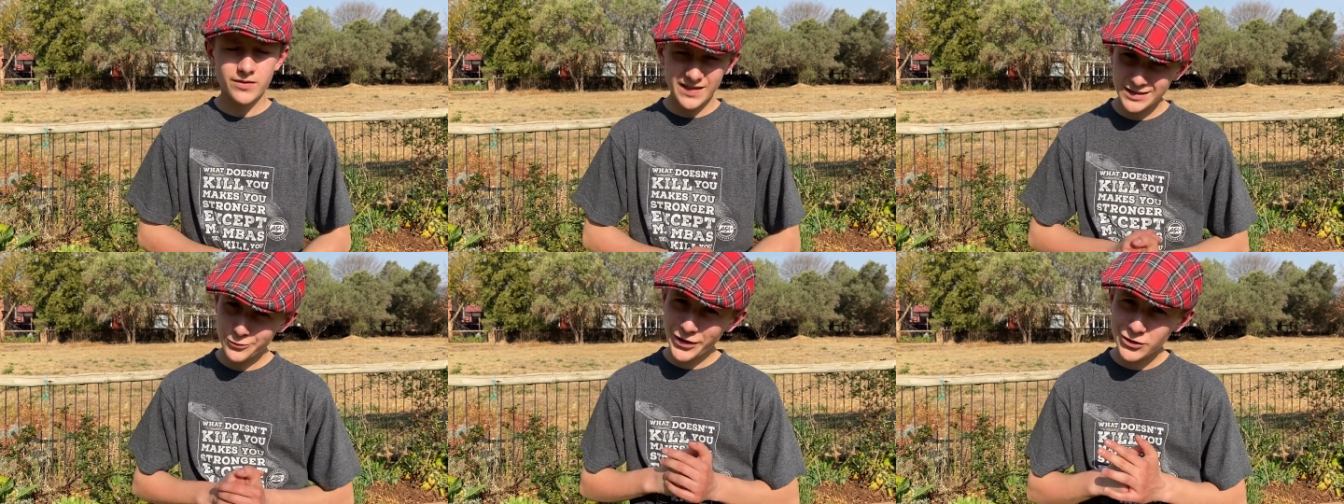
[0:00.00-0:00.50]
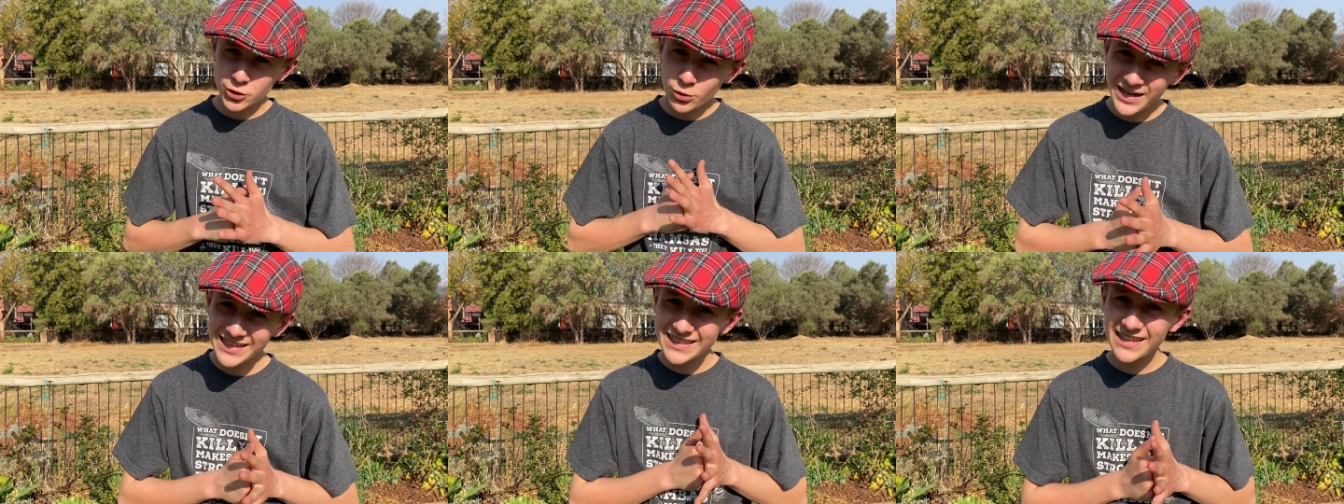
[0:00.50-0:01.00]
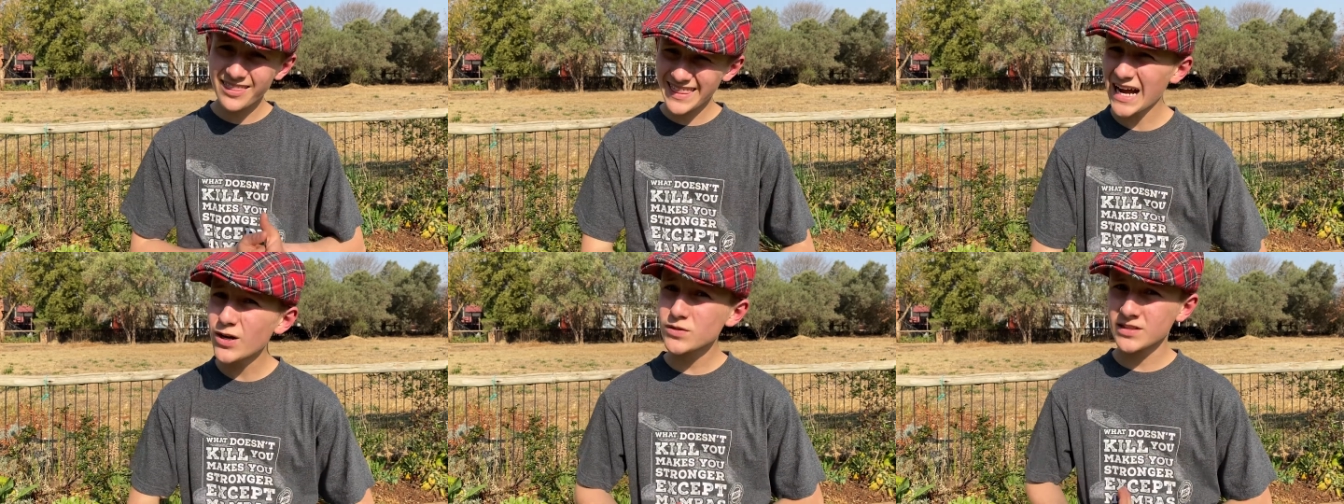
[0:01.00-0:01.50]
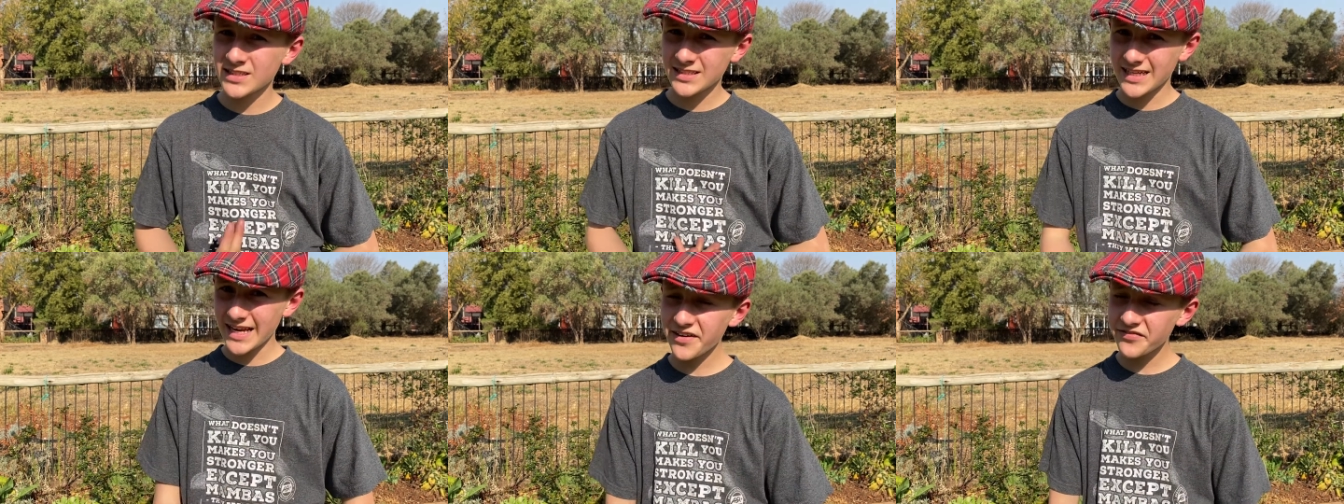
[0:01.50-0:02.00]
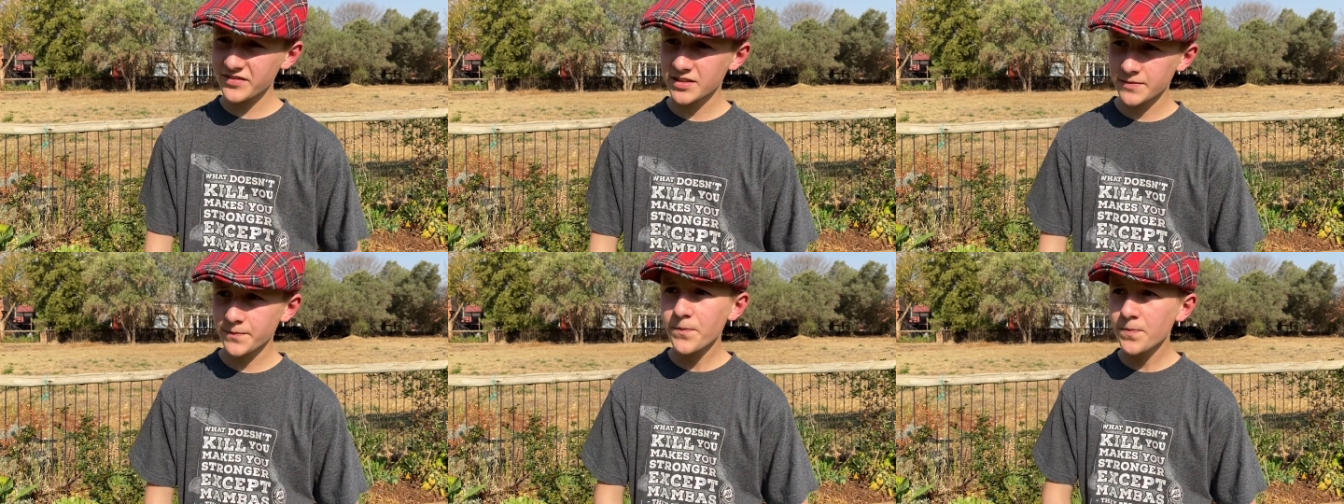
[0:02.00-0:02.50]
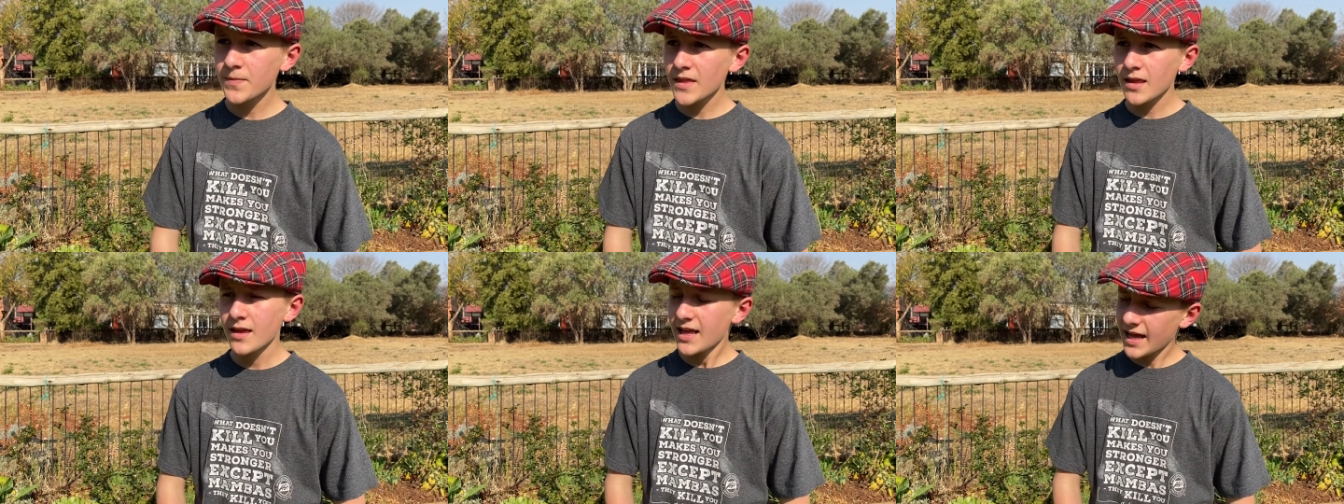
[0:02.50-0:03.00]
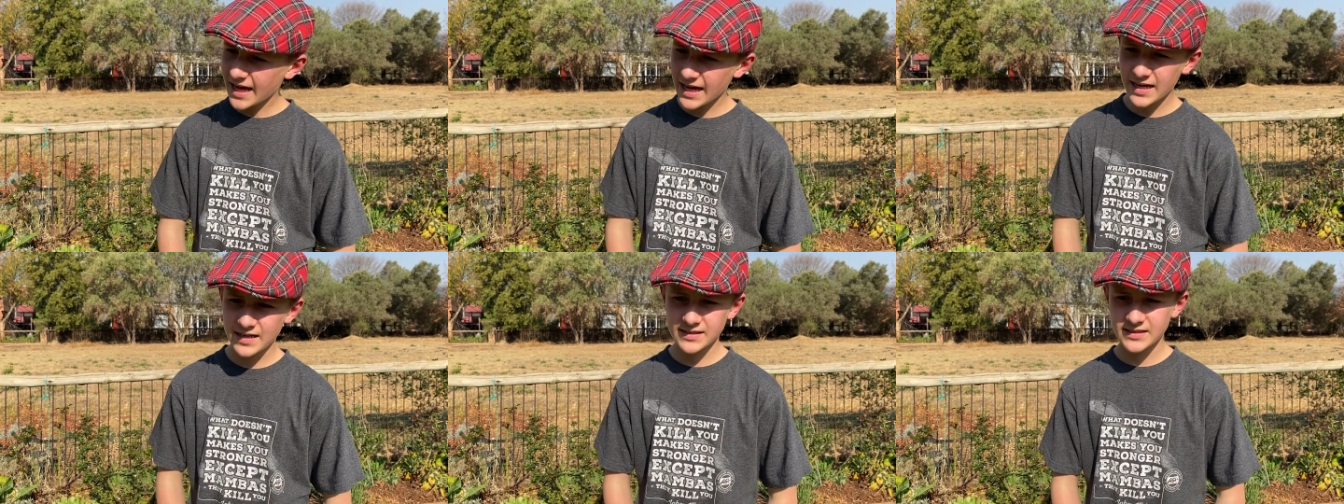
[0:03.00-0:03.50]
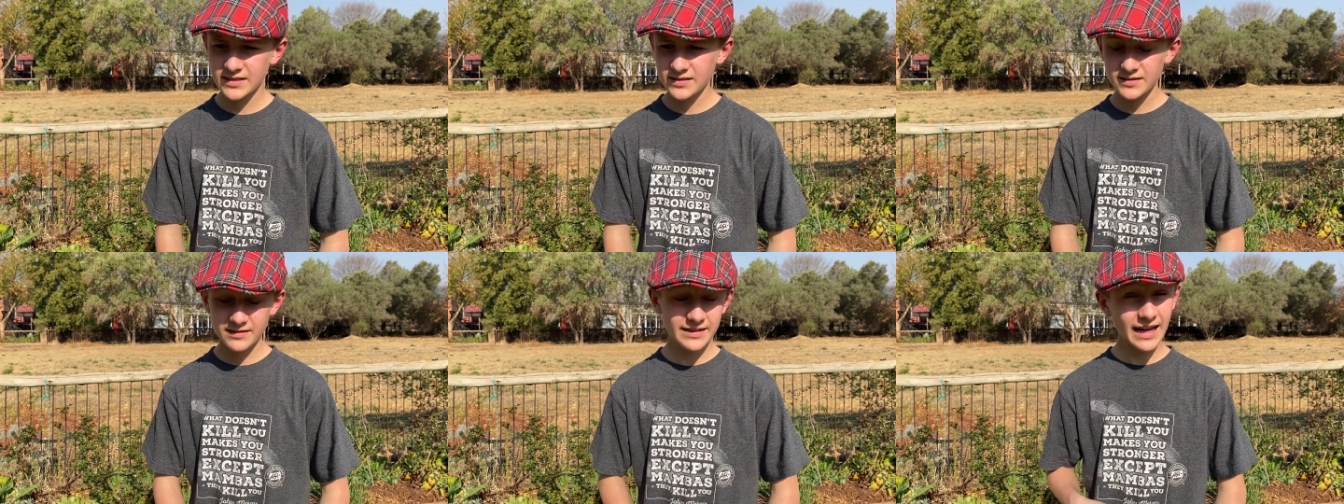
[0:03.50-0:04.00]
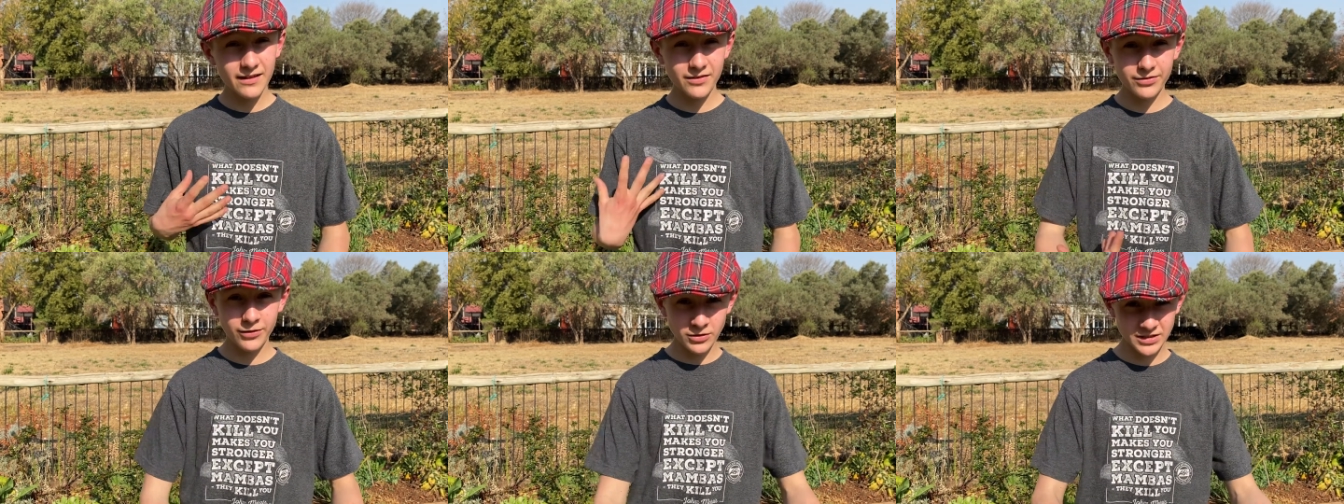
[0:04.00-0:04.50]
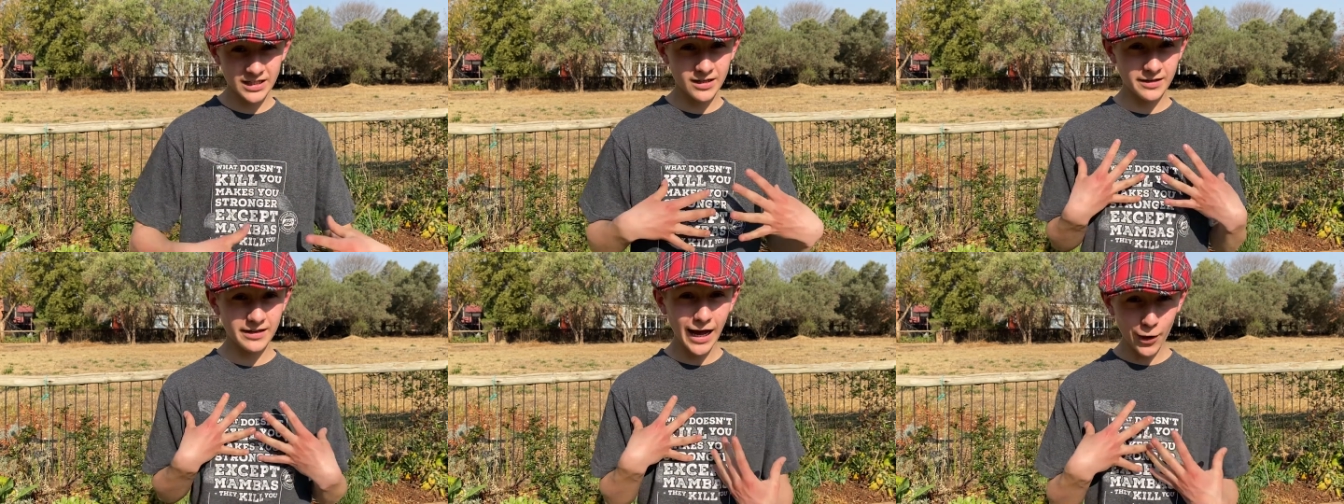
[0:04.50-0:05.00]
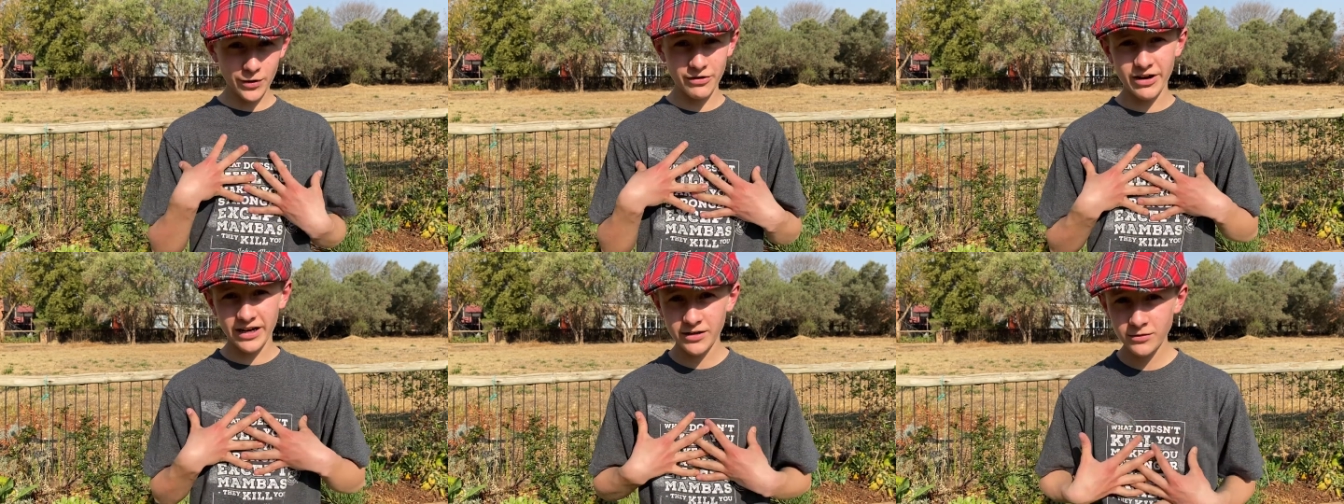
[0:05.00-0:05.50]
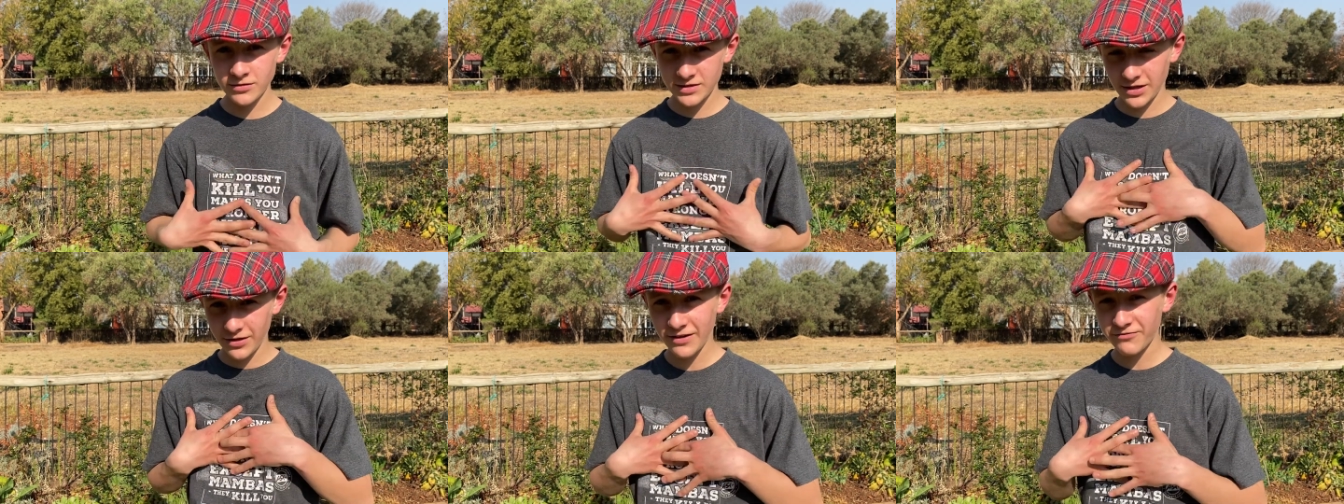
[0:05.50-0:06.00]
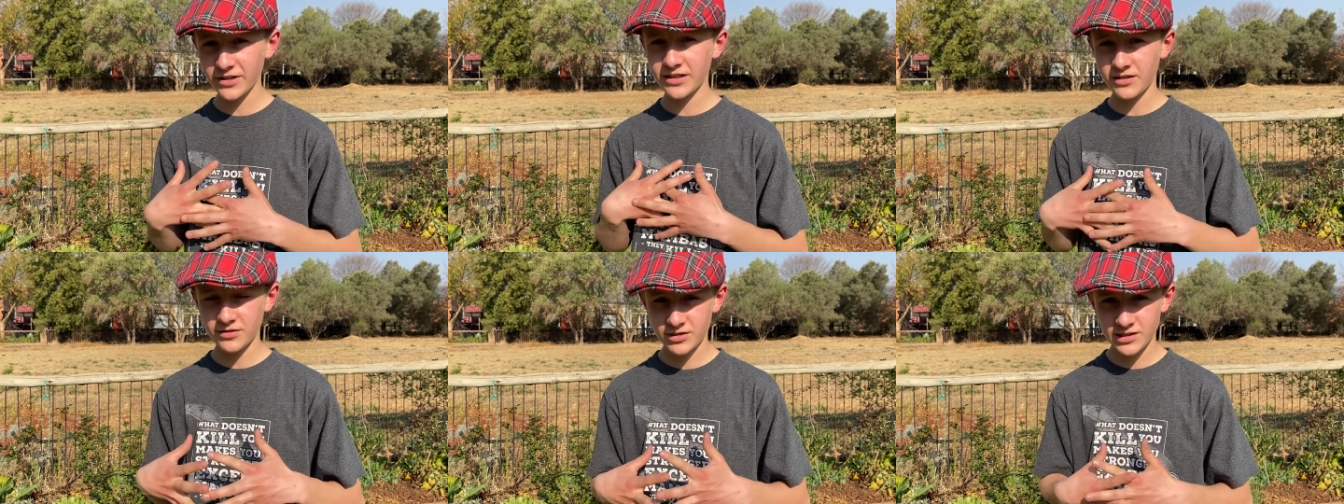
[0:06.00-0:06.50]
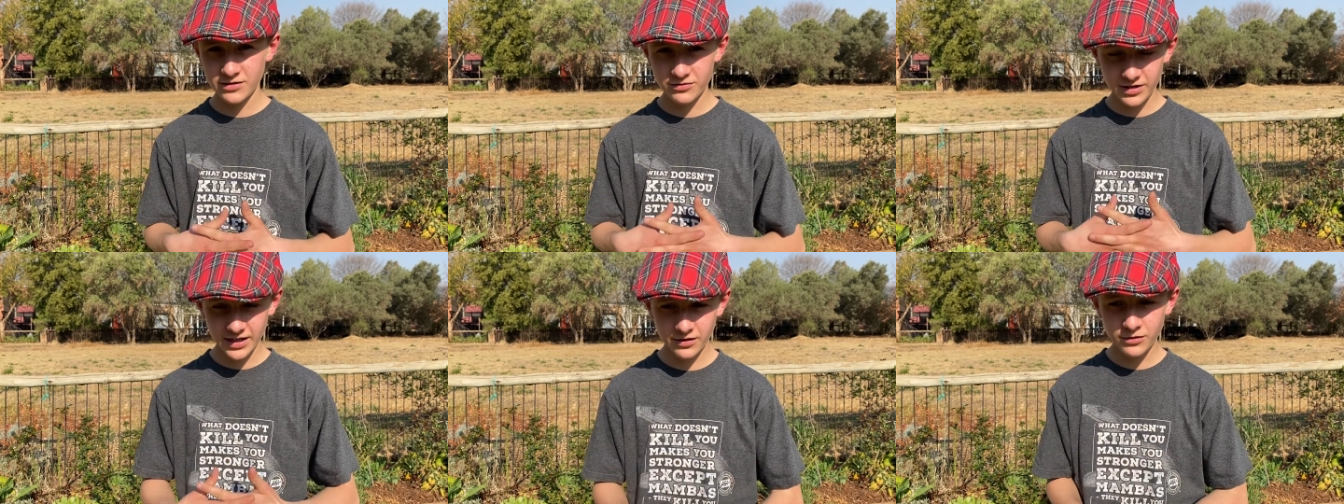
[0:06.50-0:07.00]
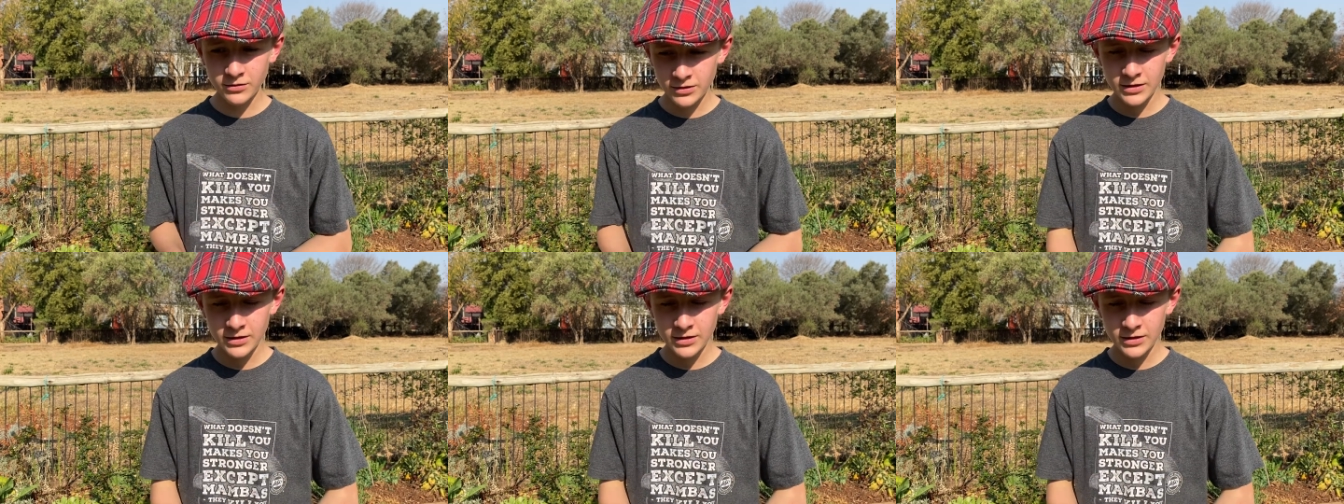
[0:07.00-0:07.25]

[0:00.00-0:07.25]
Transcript: There's about 20,000 left, and those are our rhino, South Africa's rhino,